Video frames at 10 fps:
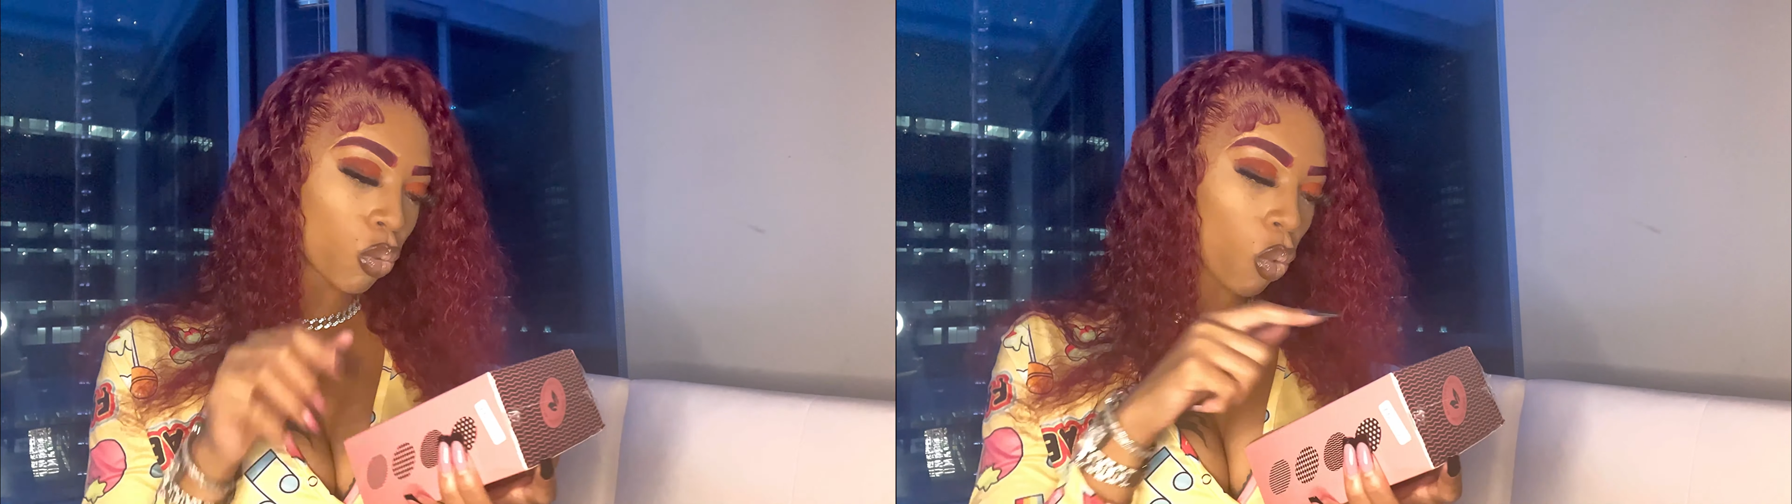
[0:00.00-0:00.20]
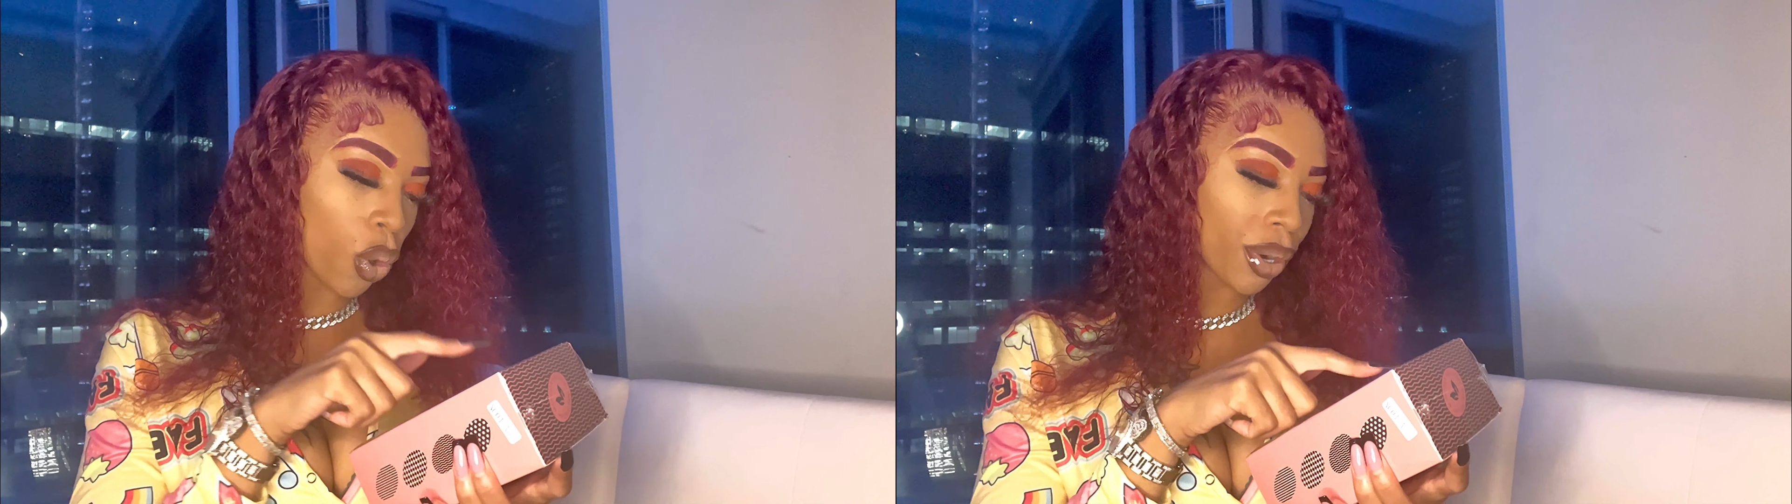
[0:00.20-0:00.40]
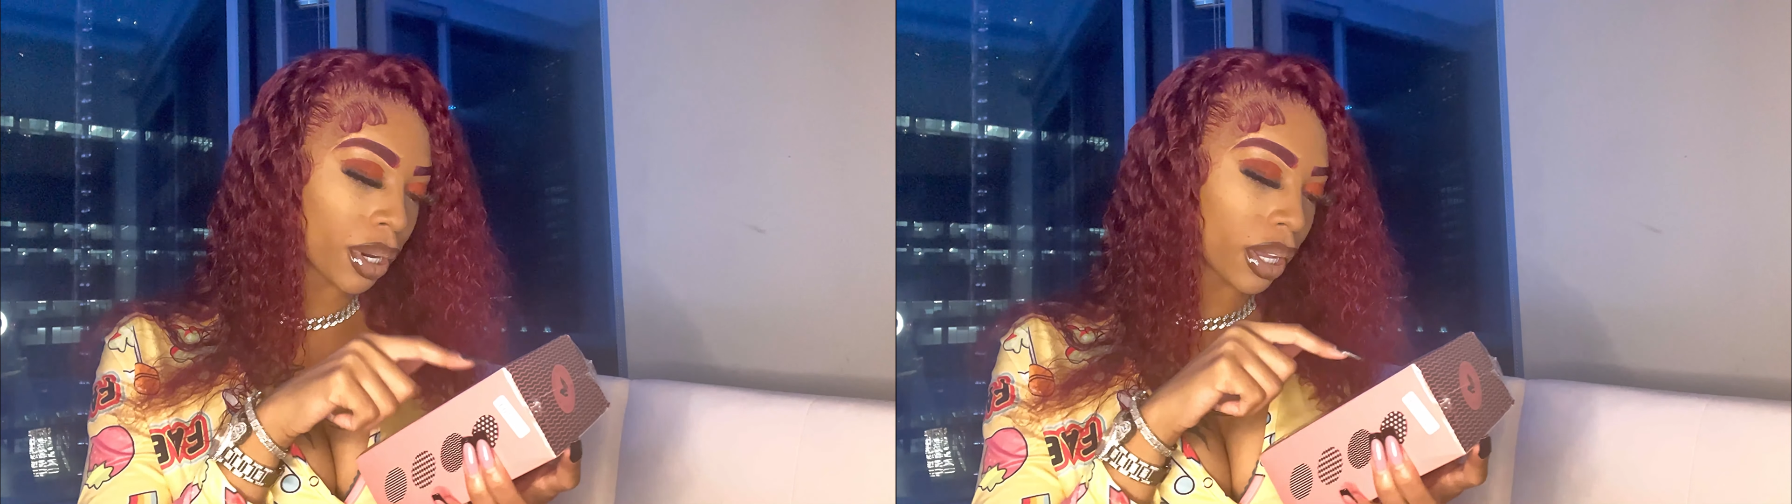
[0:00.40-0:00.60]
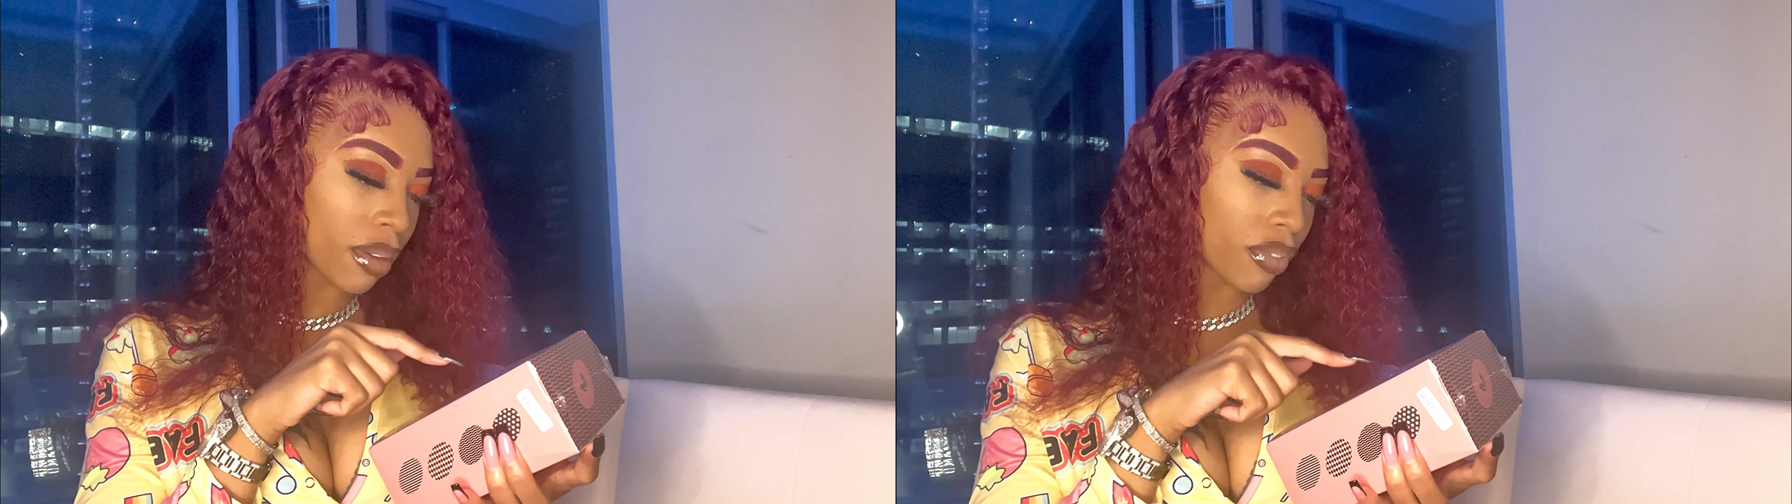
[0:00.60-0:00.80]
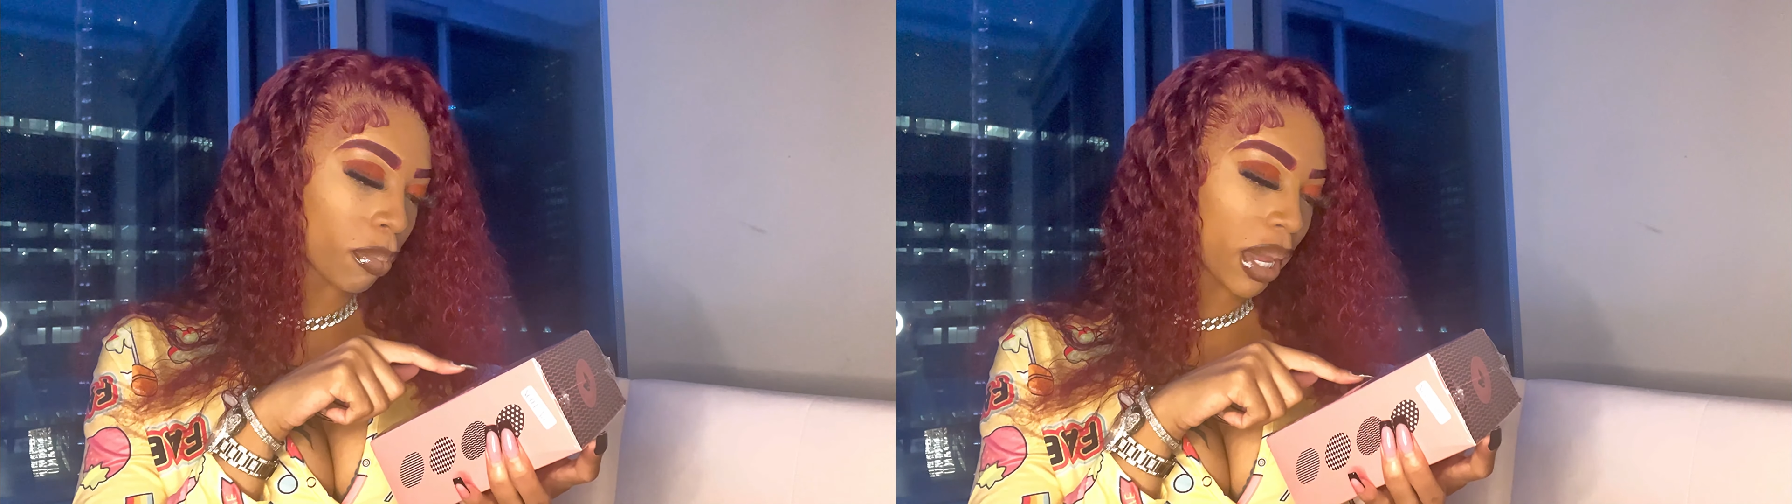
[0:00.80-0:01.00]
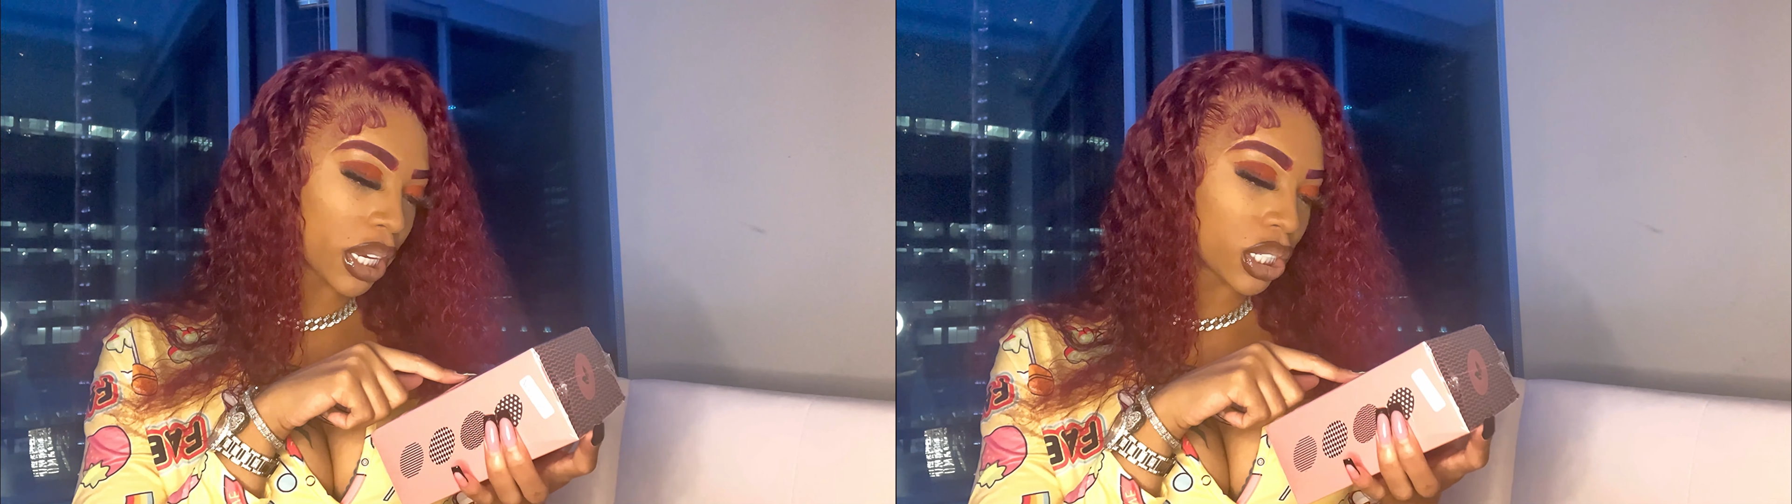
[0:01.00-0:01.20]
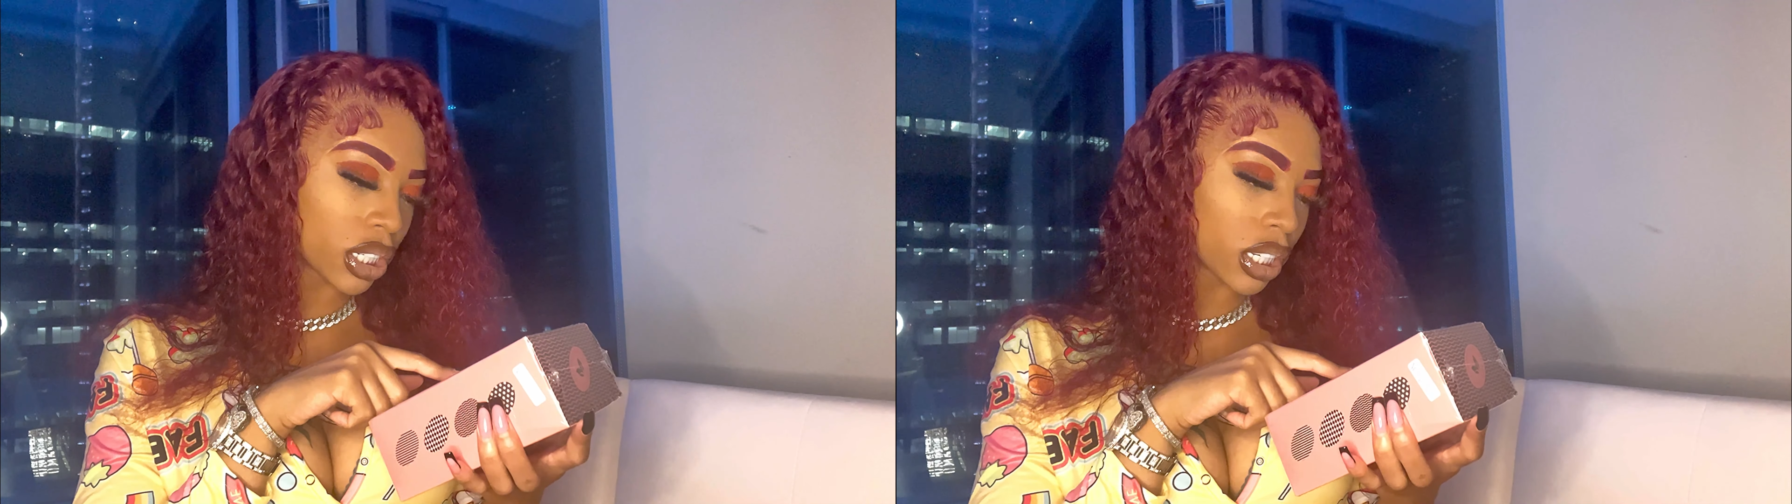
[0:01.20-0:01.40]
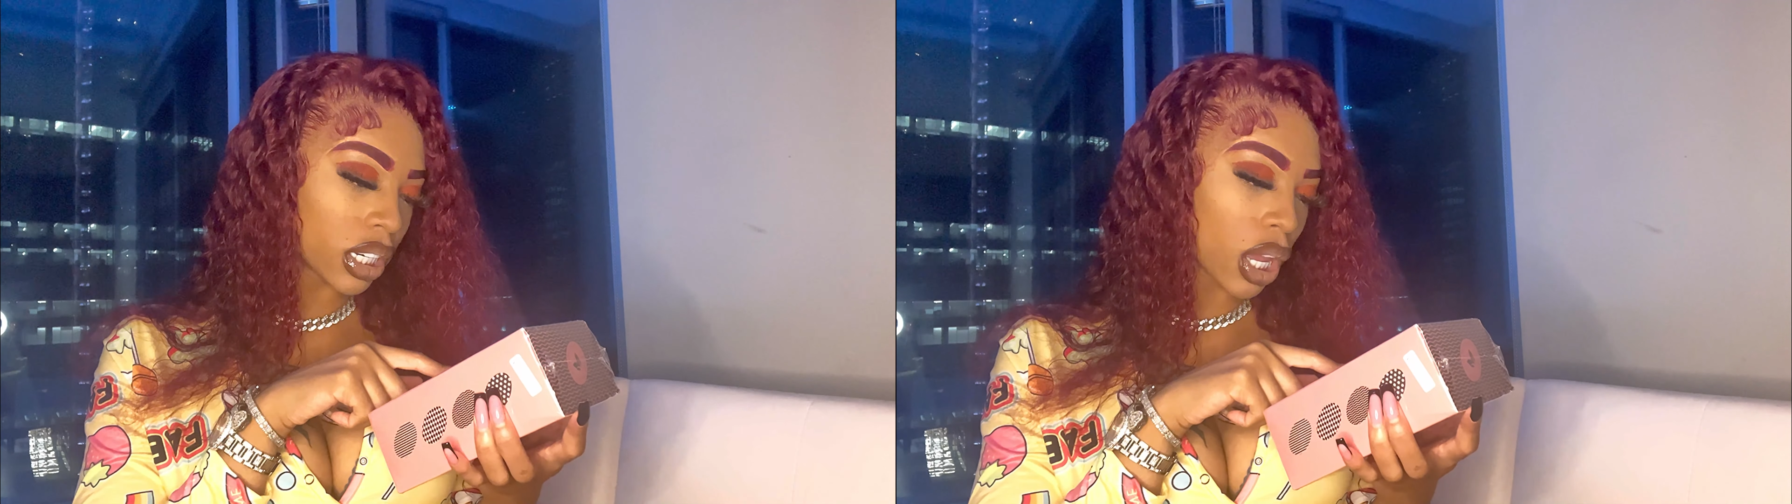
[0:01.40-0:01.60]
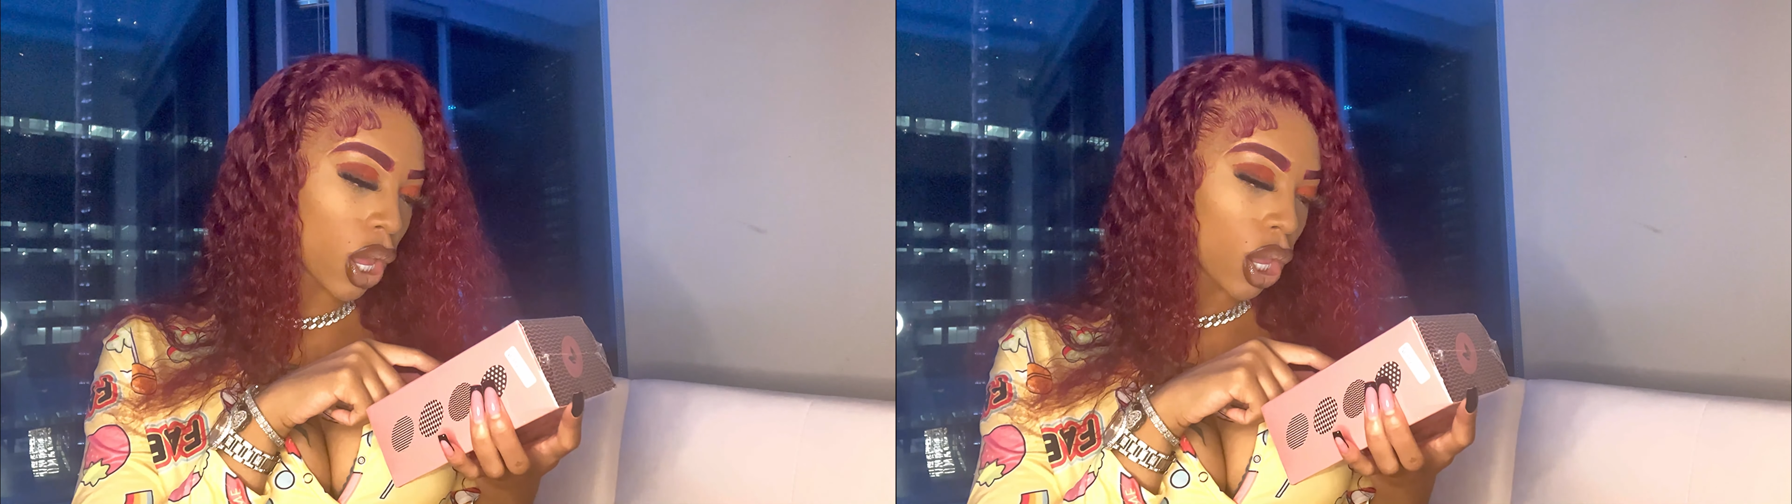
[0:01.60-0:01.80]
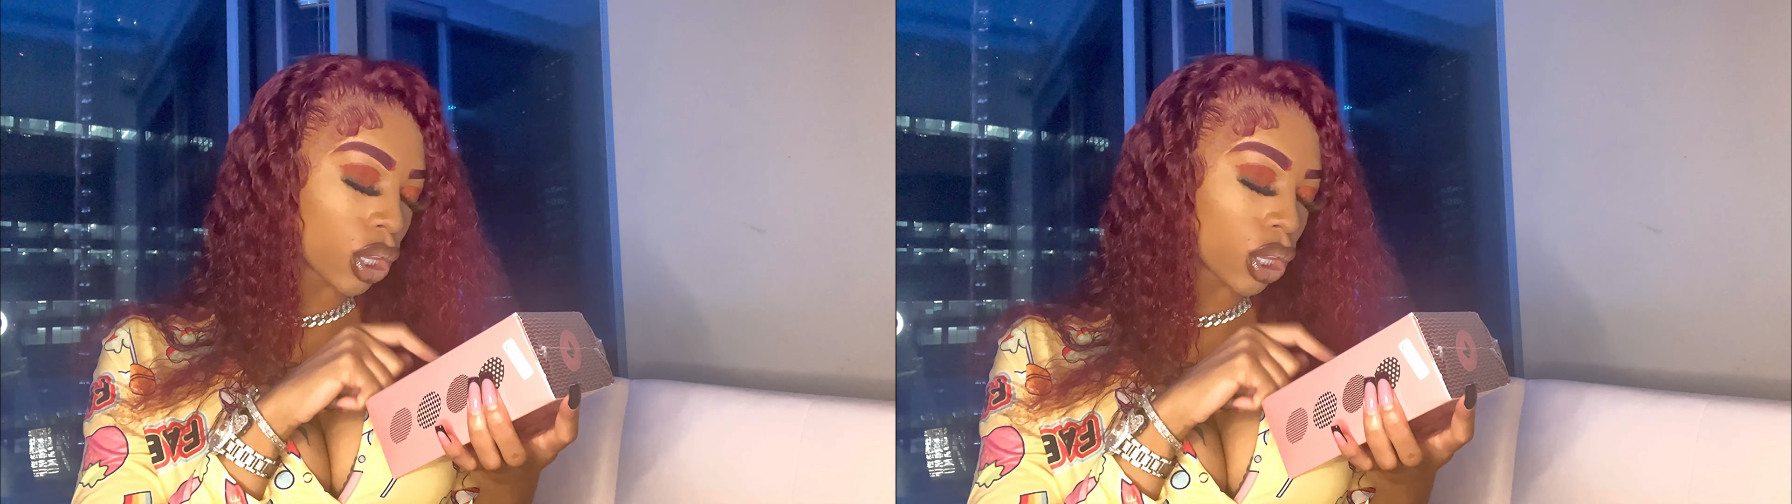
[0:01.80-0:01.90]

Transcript: warning information